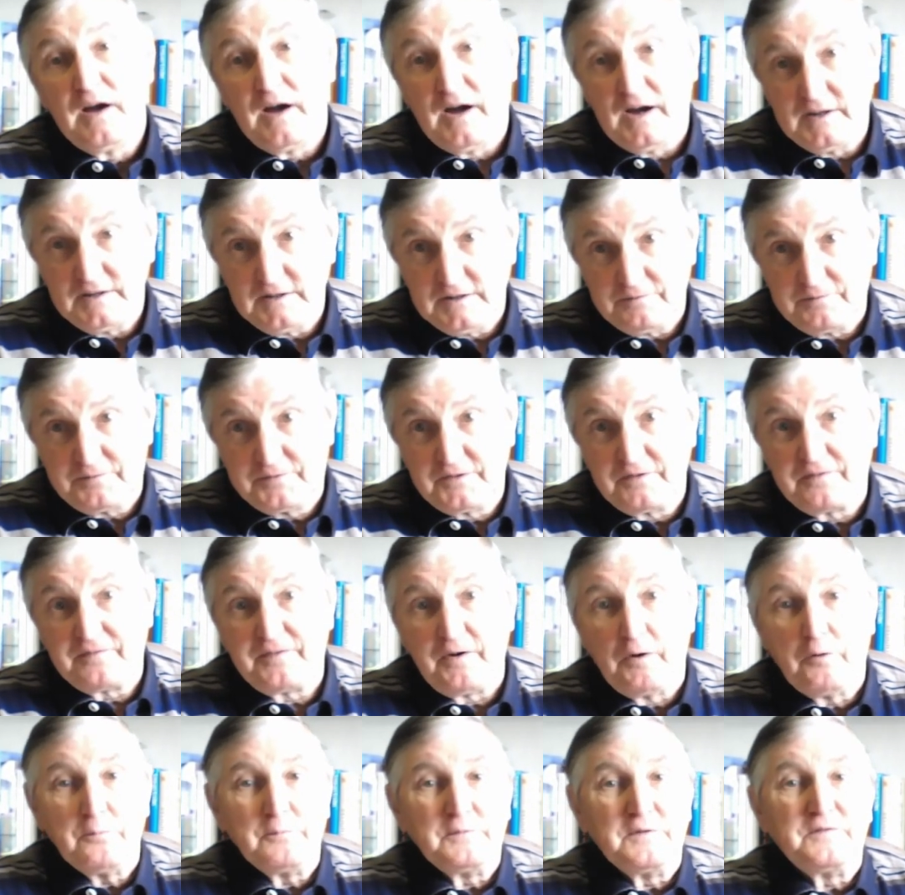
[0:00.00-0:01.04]
I loved the
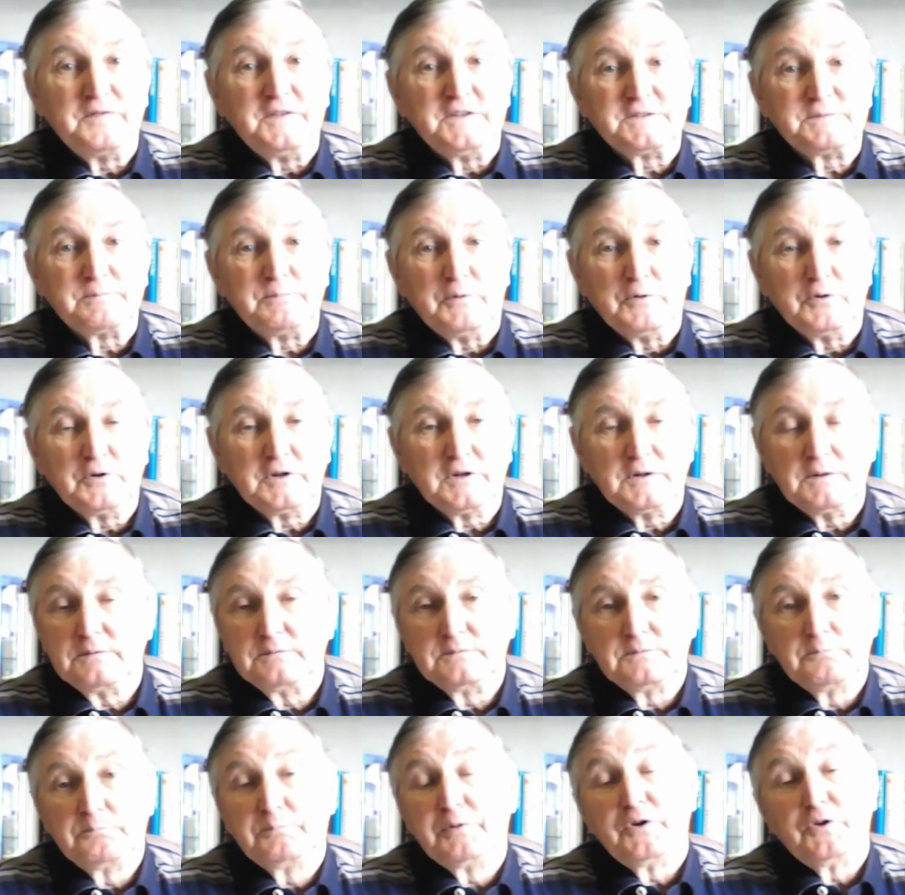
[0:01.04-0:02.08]
film of this book,
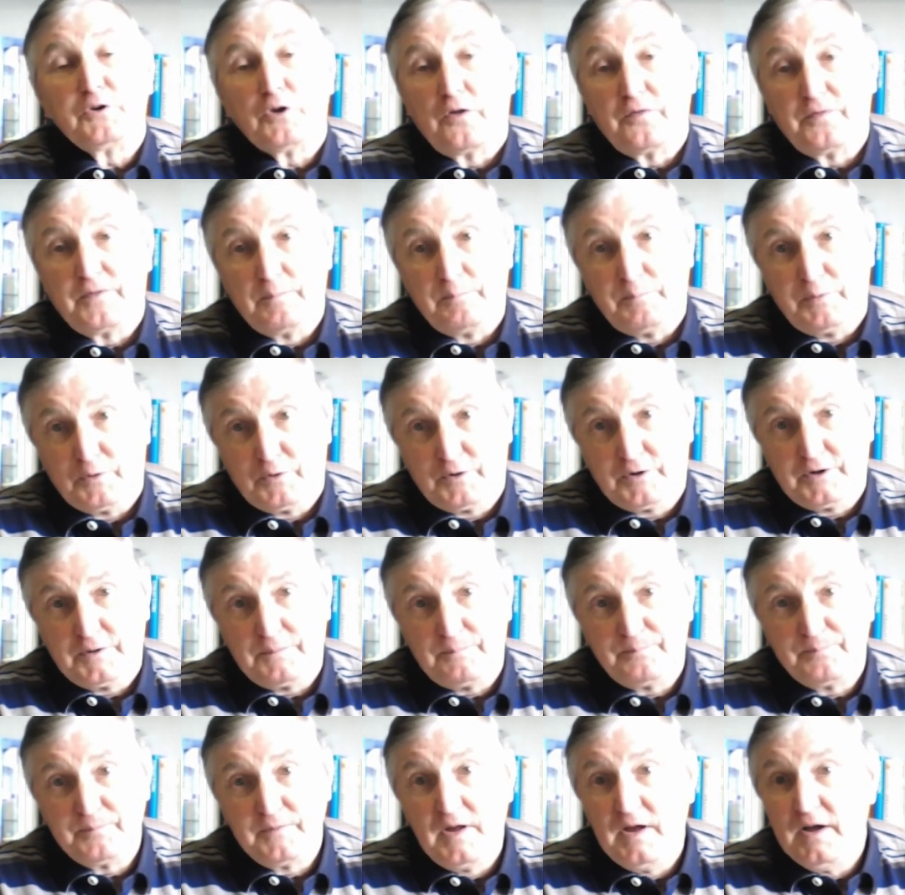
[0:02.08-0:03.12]
but not the book.
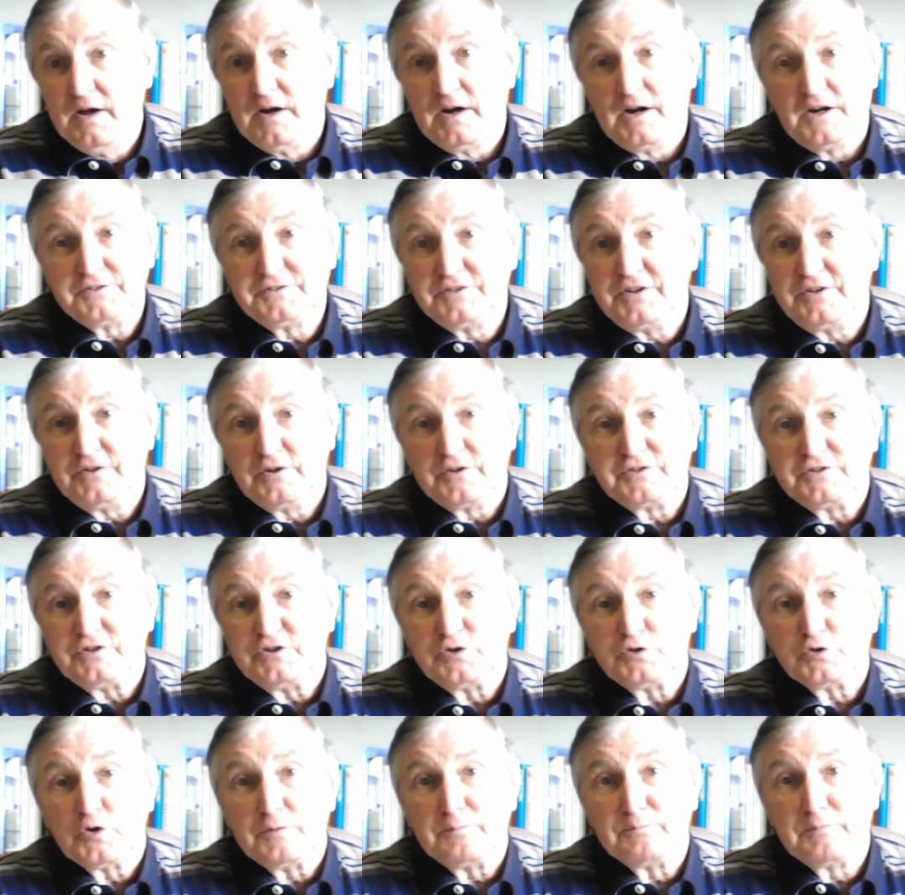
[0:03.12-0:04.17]
I did not
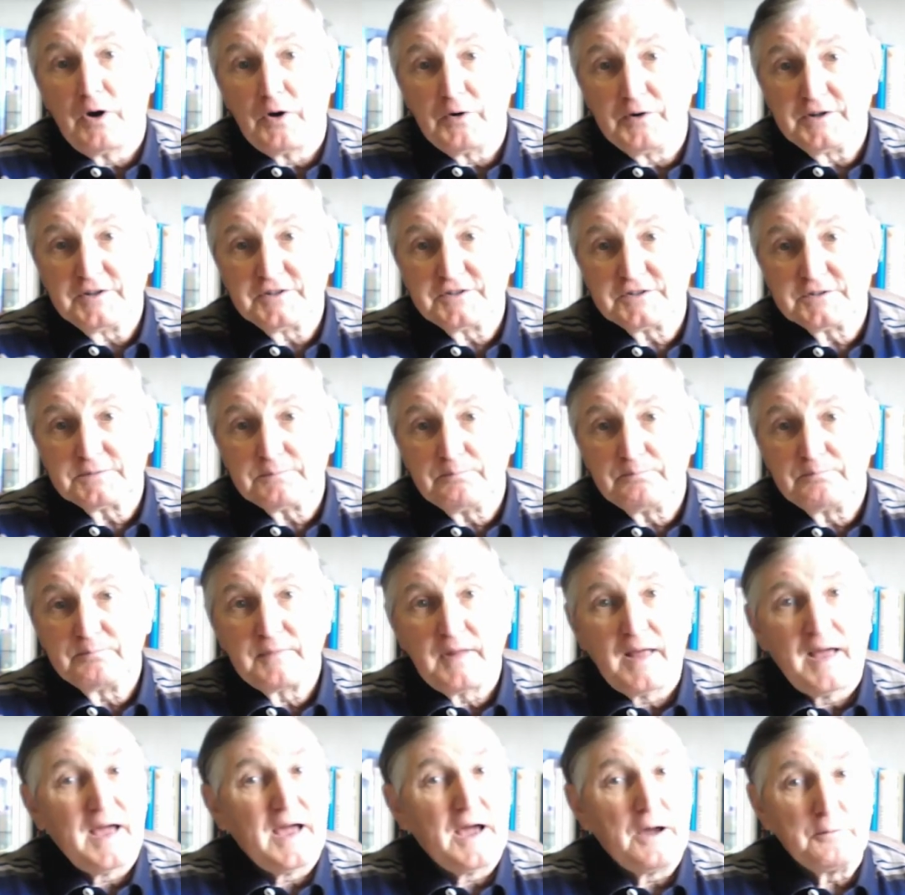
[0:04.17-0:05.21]
enjoy Morris,
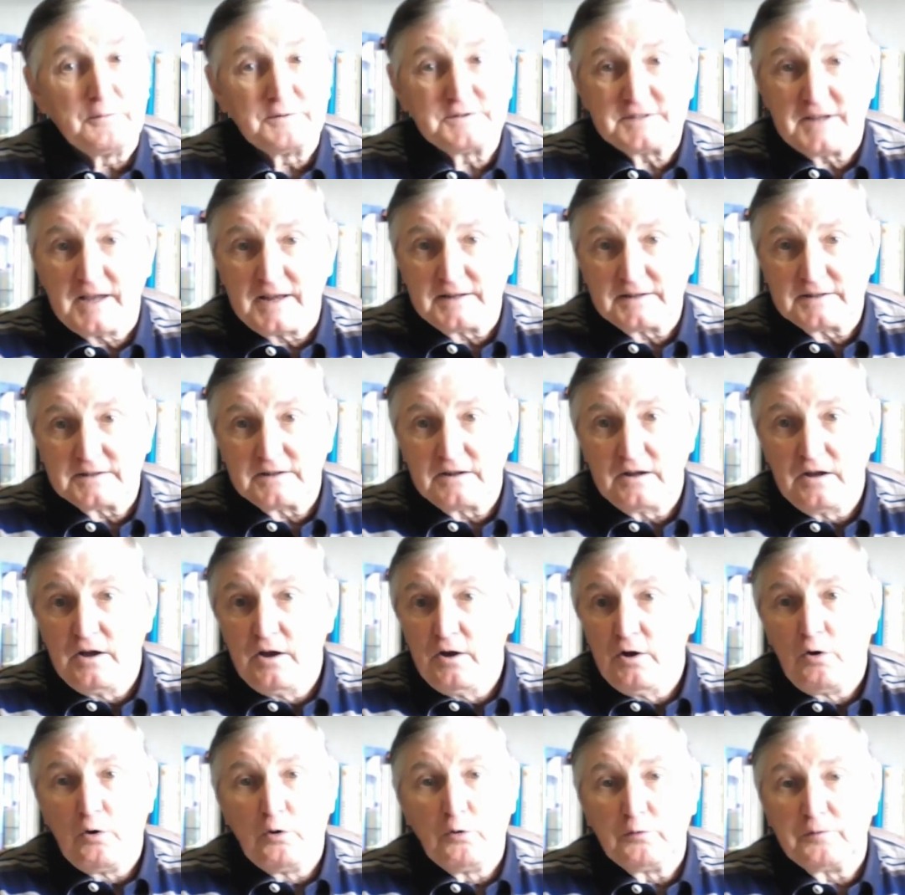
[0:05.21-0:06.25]
Howards End,
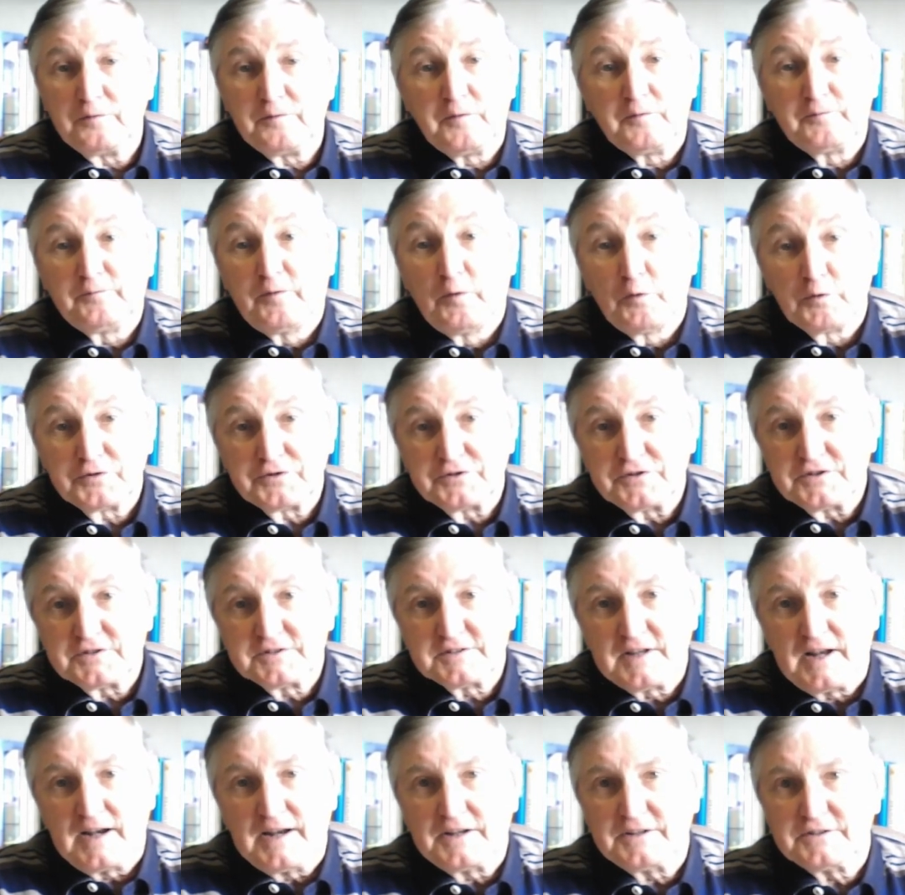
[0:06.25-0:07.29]
or Forster's
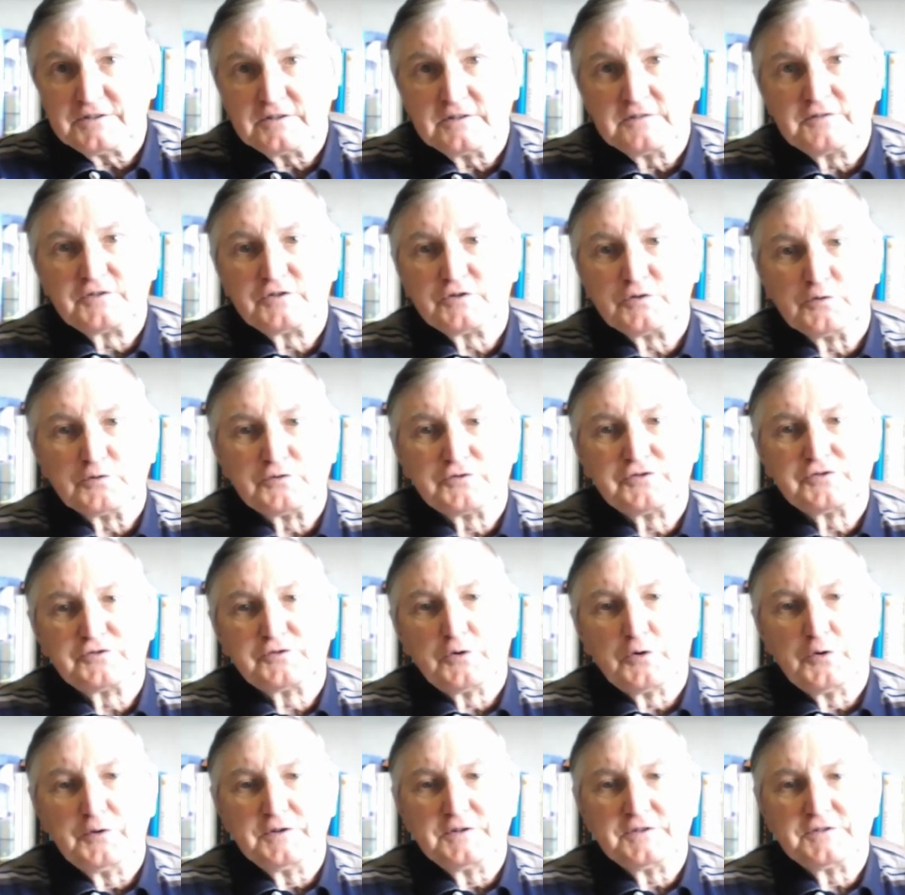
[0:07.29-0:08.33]
collection of short
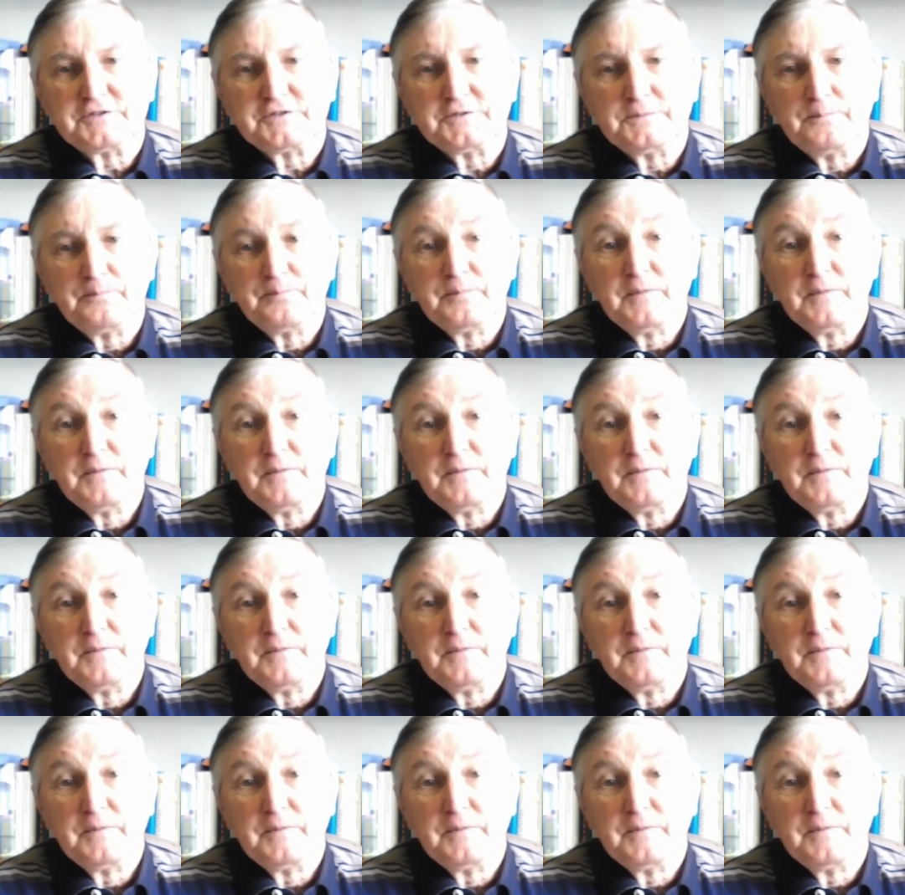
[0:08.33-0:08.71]
stories.